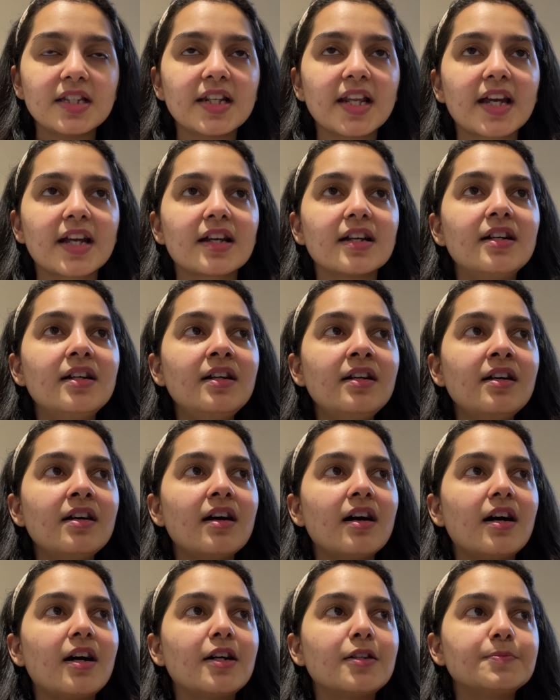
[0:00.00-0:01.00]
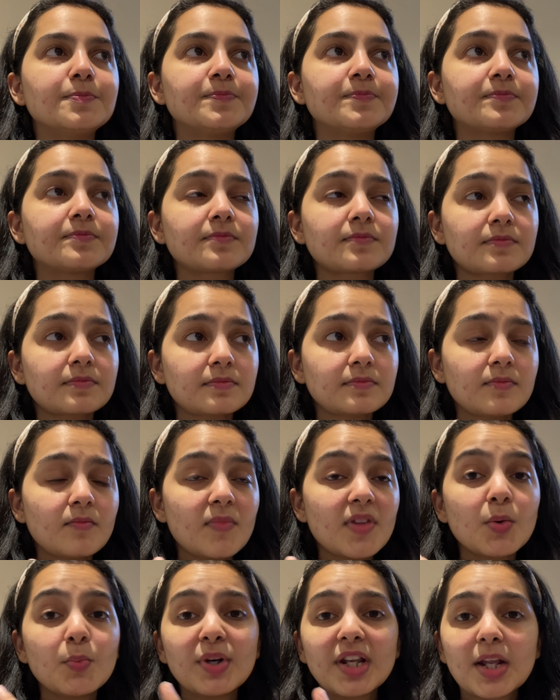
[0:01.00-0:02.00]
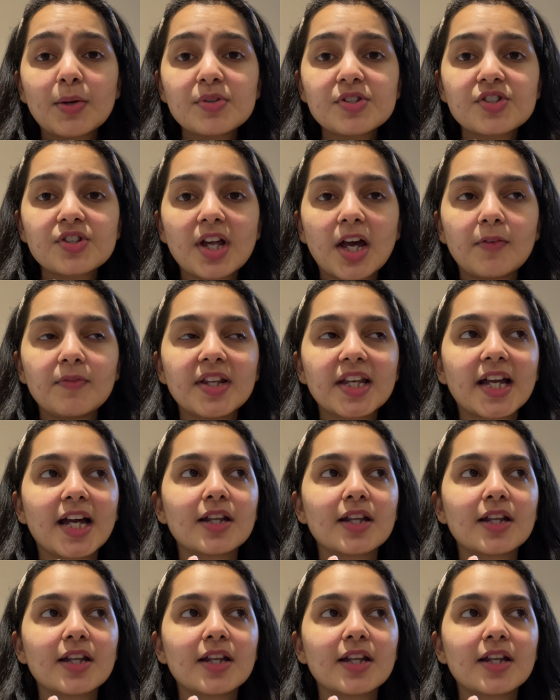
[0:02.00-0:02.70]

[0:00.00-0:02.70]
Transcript: Like, um, when I was traveling,